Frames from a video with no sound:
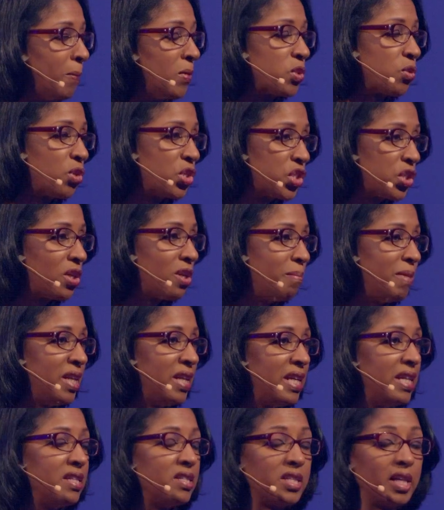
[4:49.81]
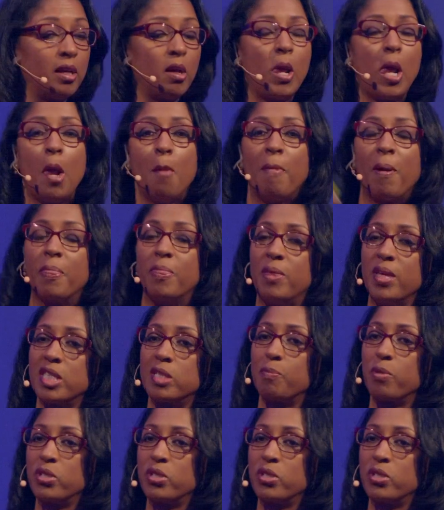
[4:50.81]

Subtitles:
So it should have been easy. But this